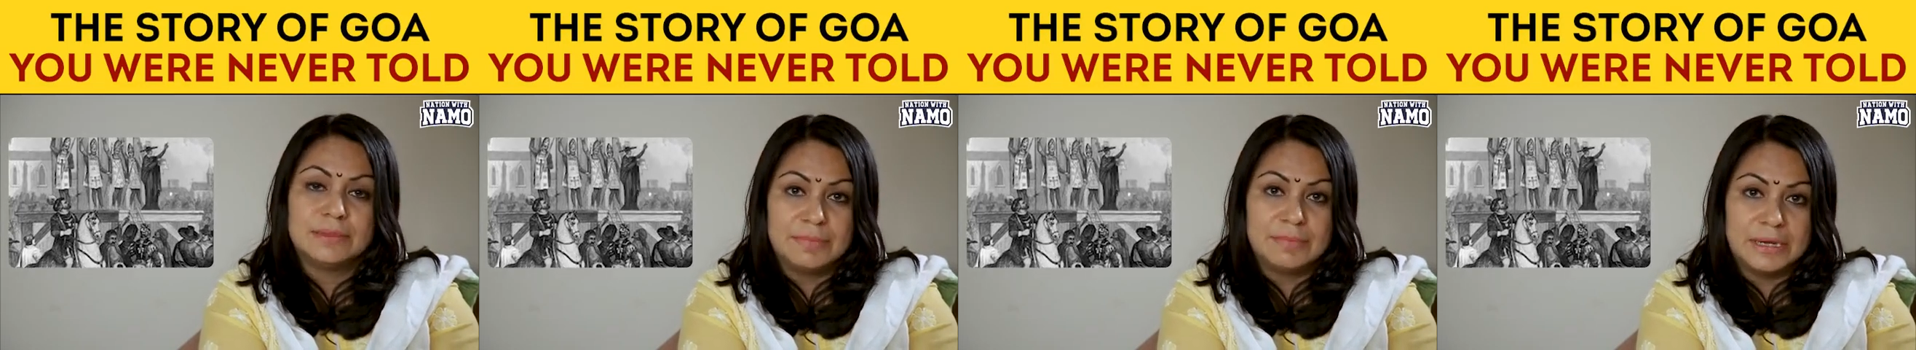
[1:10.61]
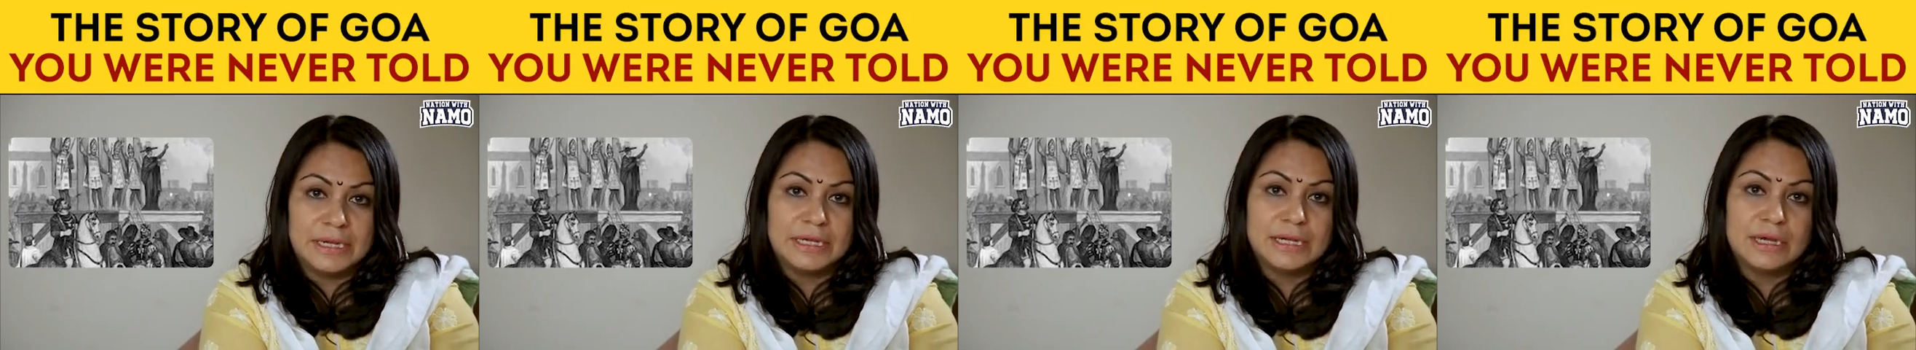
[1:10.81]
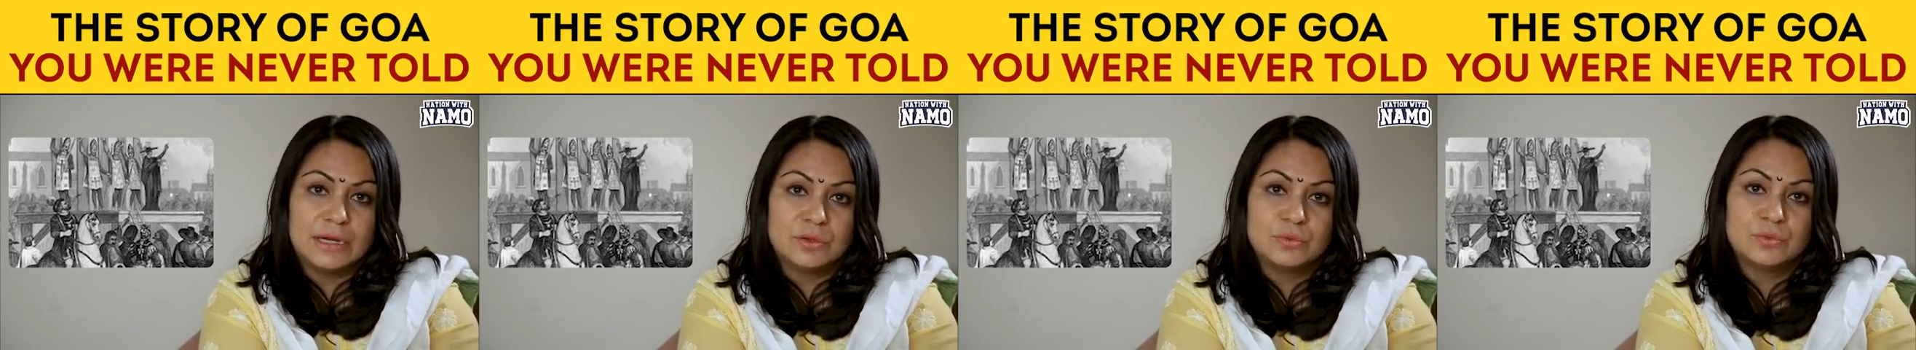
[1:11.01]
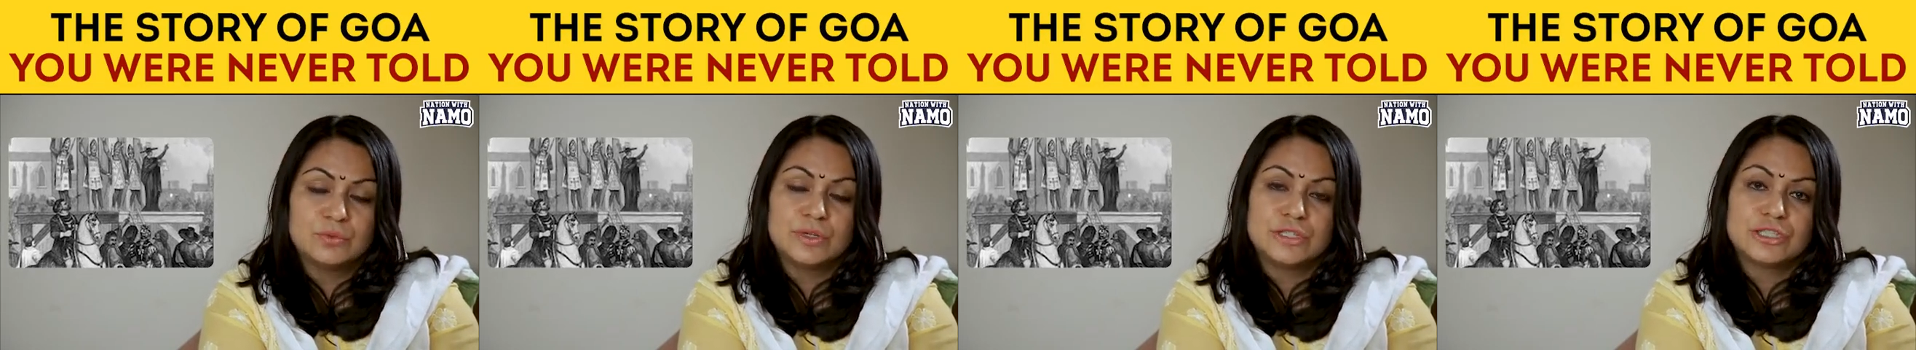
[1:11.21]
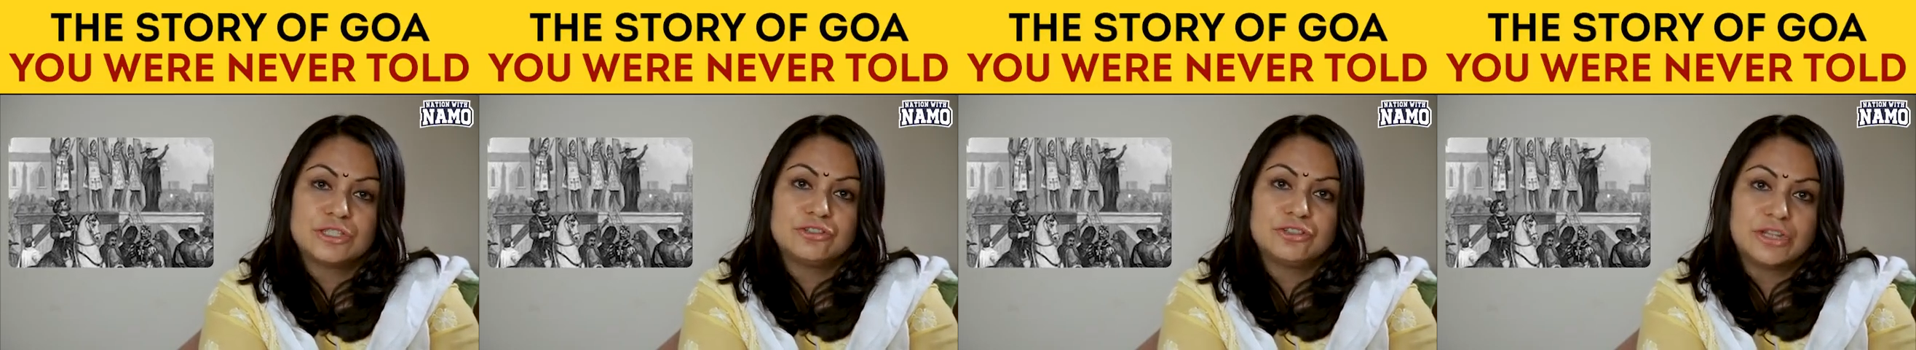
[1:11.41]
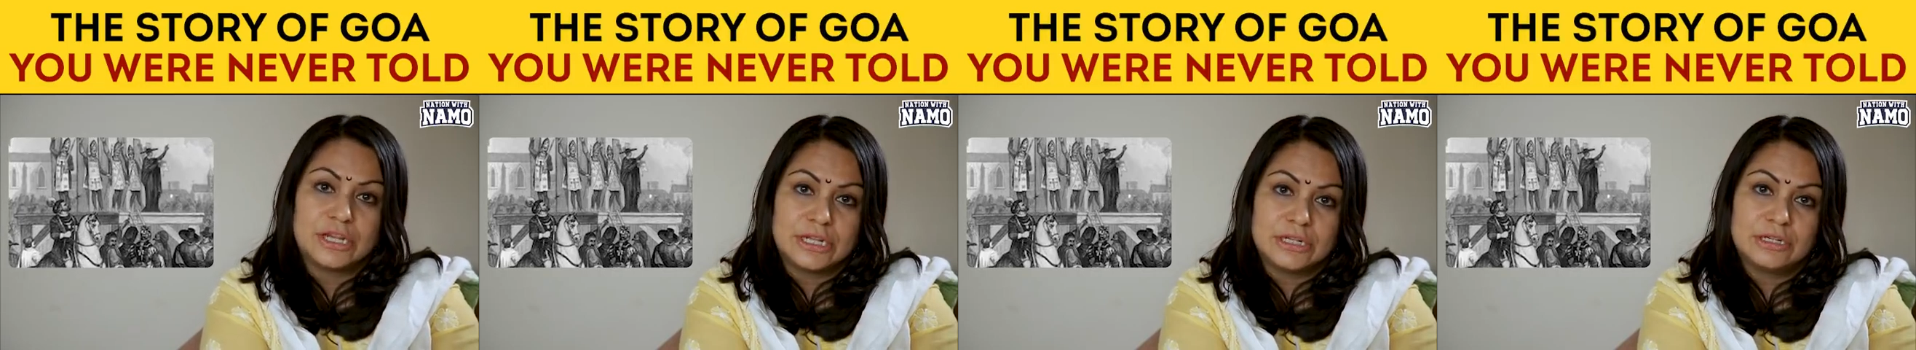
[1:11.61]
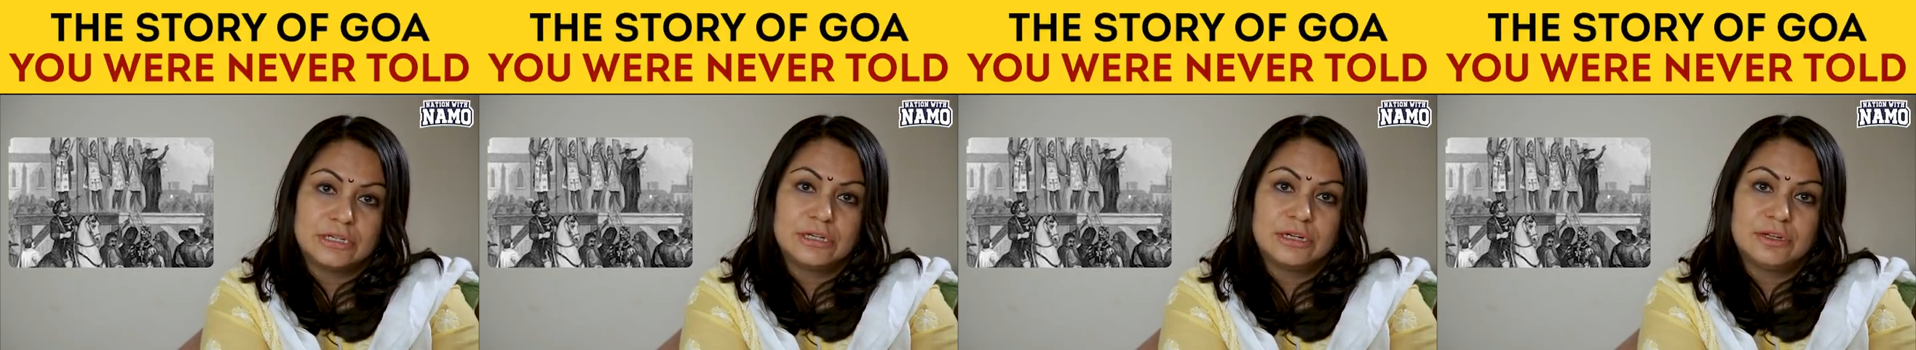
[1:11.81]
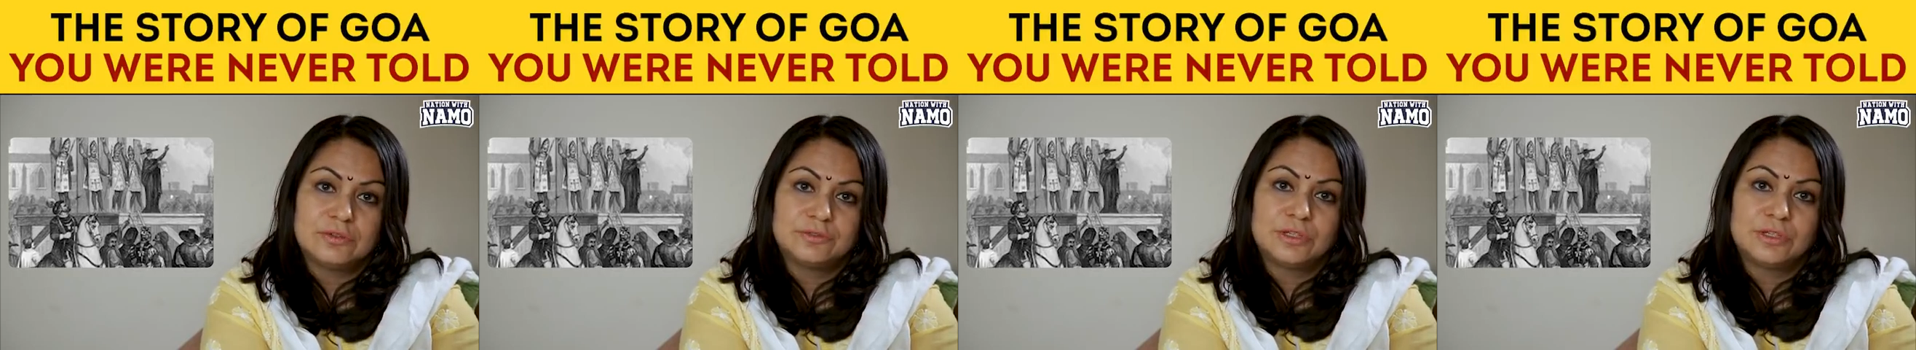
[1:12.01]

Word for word: Timaya, who was a general